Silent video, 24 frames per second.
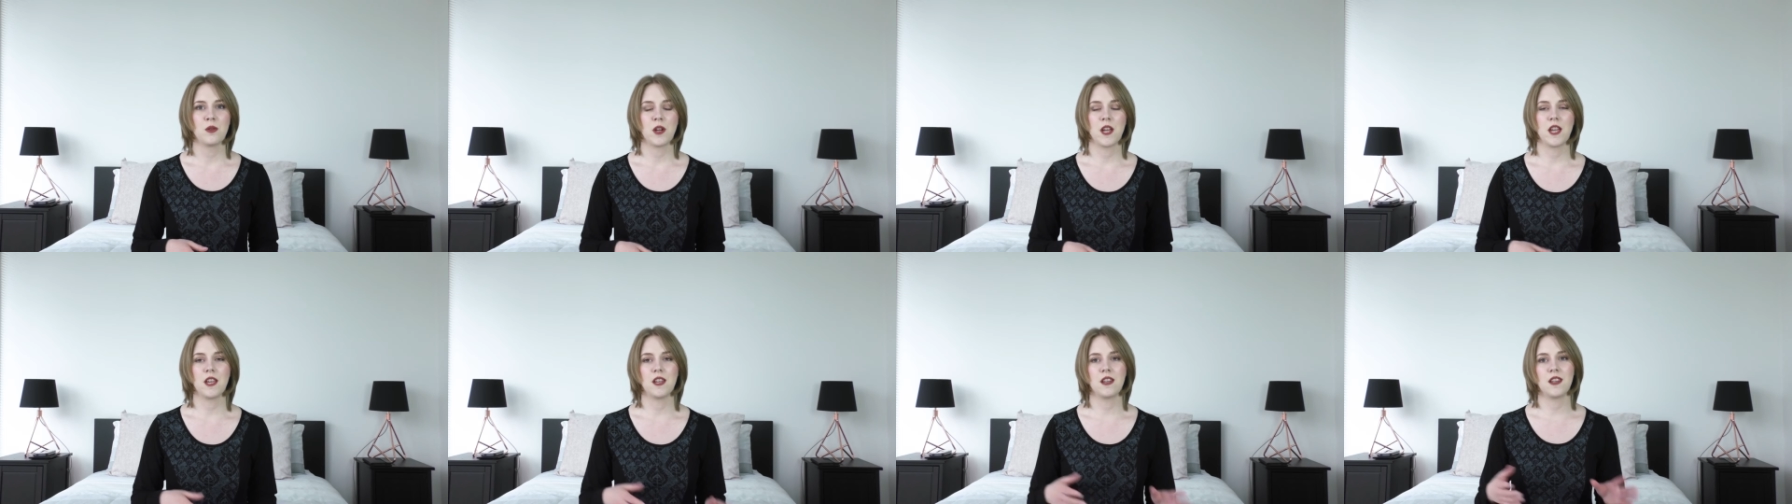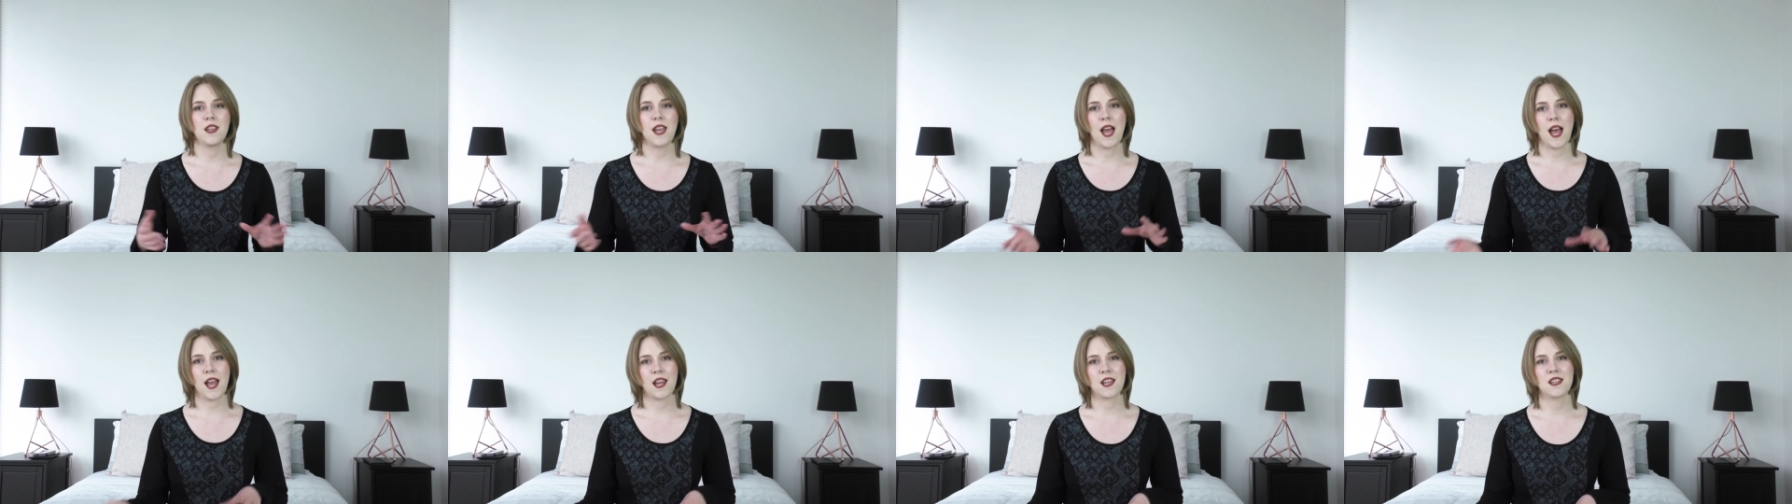In
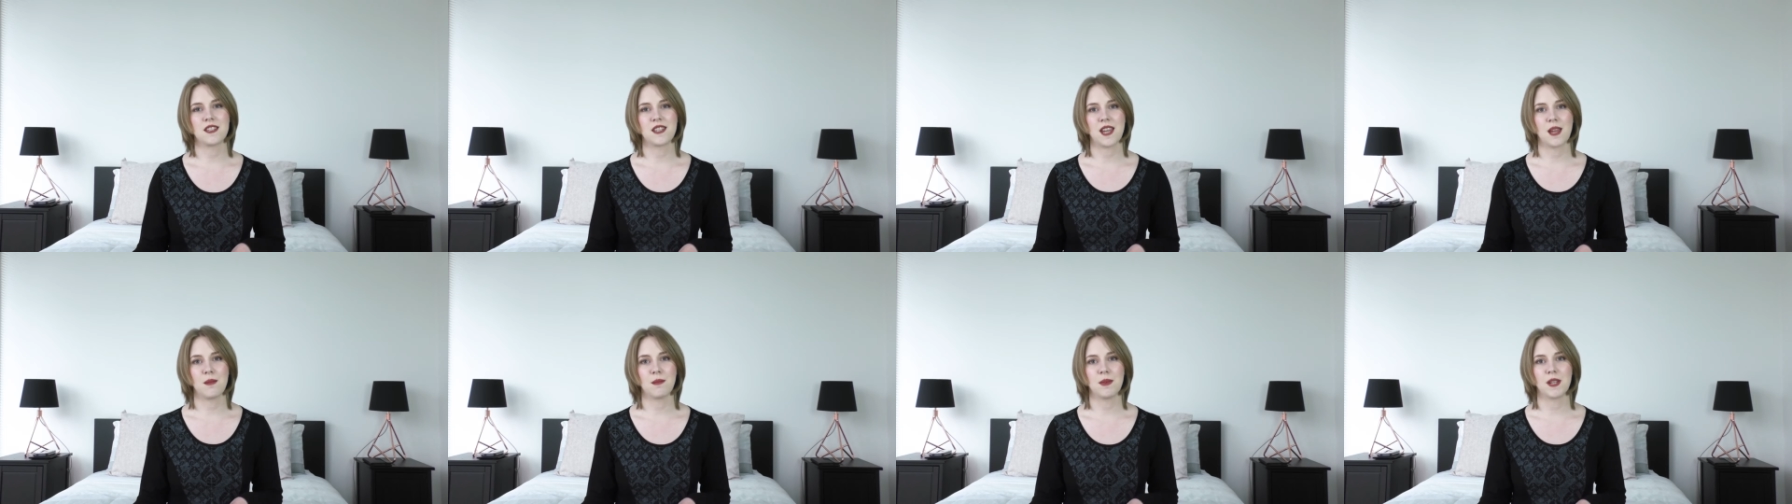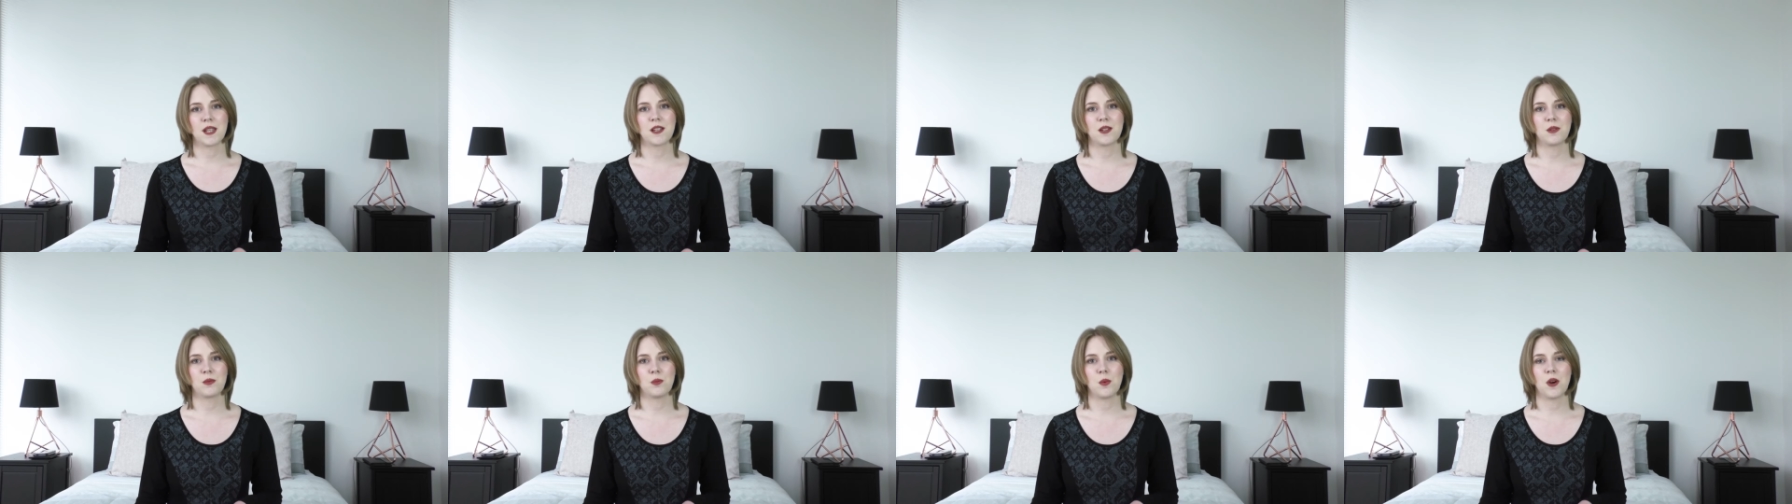the
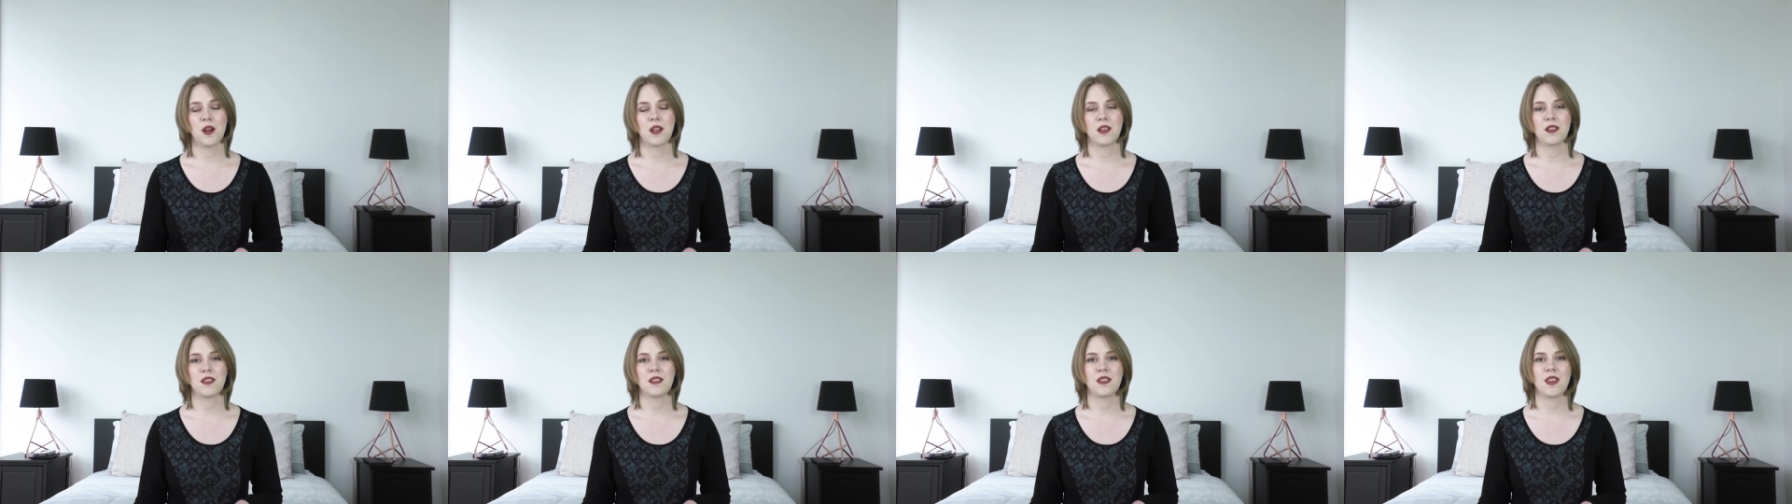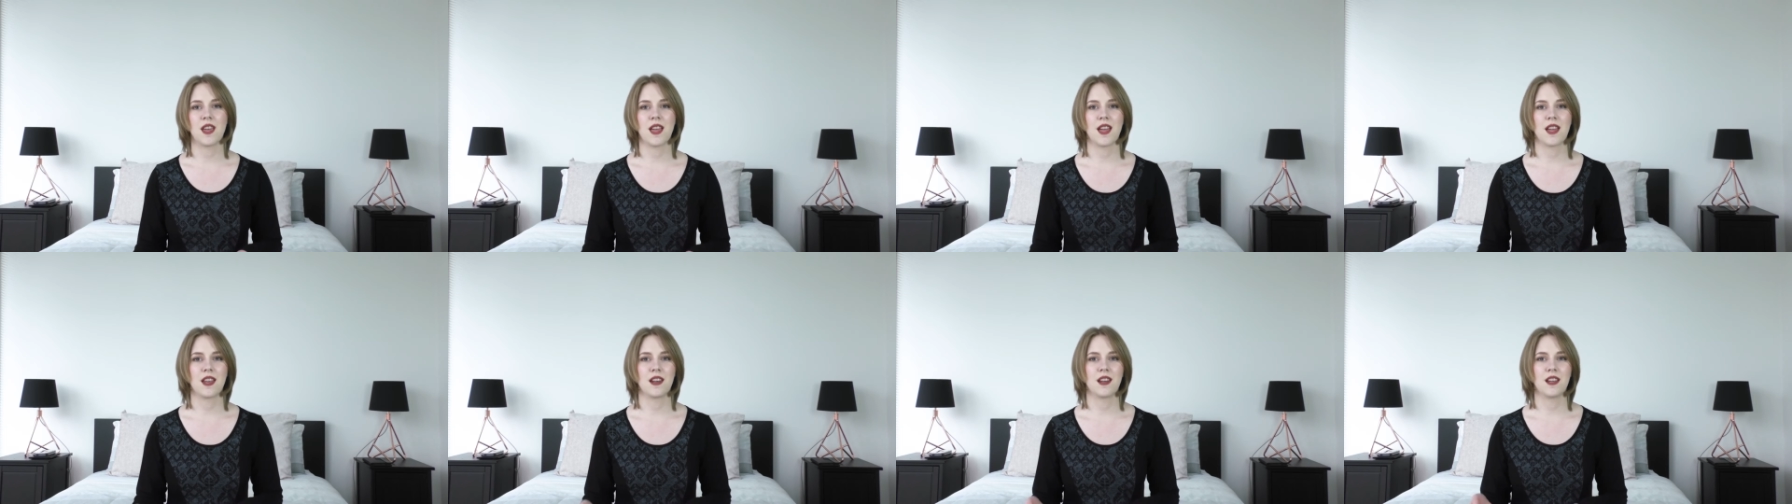academic one,
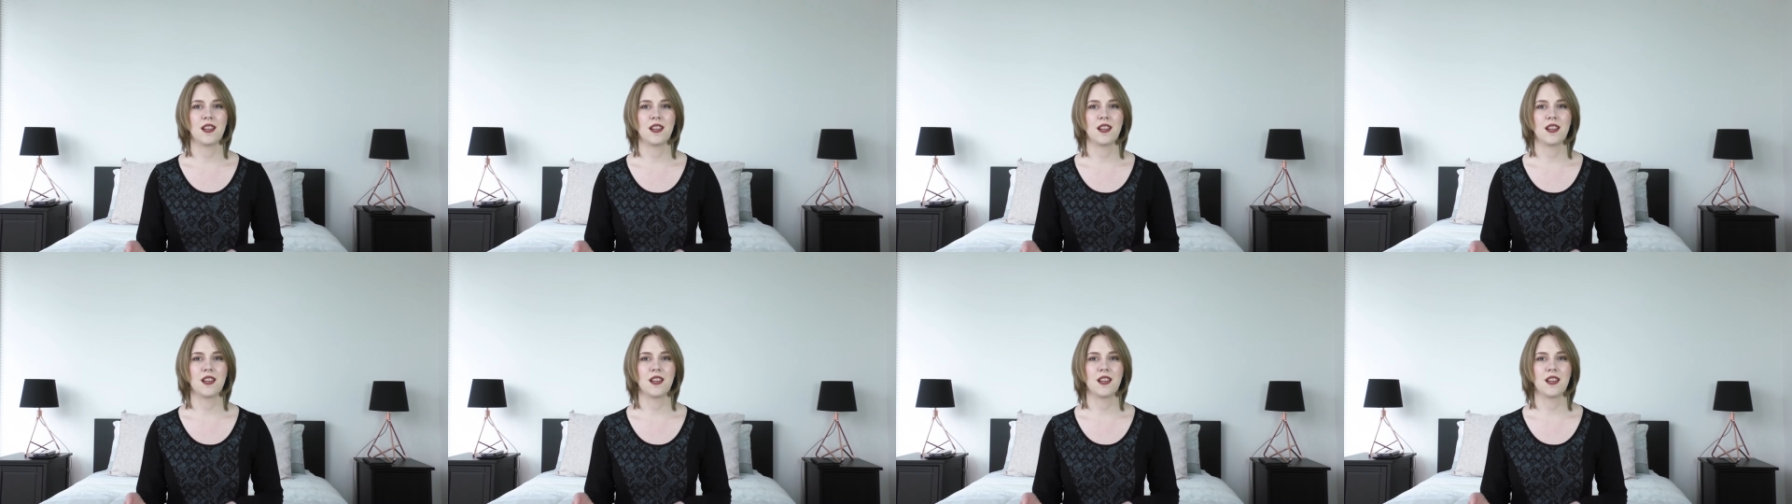then